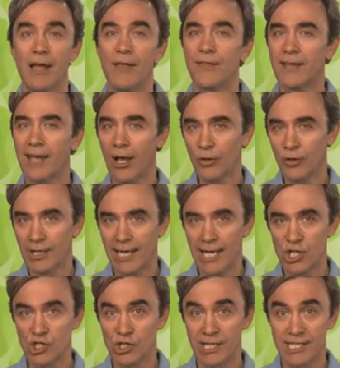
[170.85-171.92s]
The
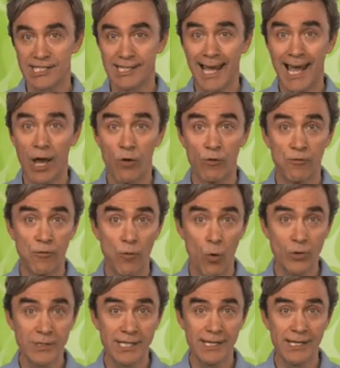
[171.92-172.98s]
calculation is now
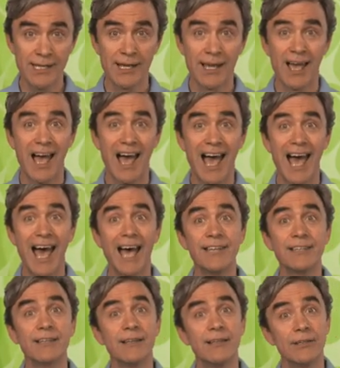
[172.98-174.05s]
40
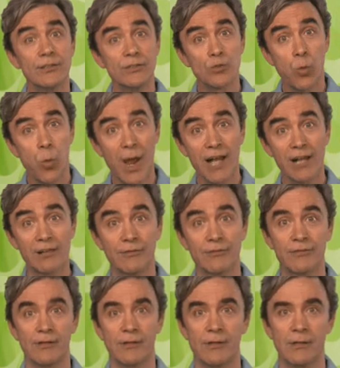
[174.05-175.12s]
add 12,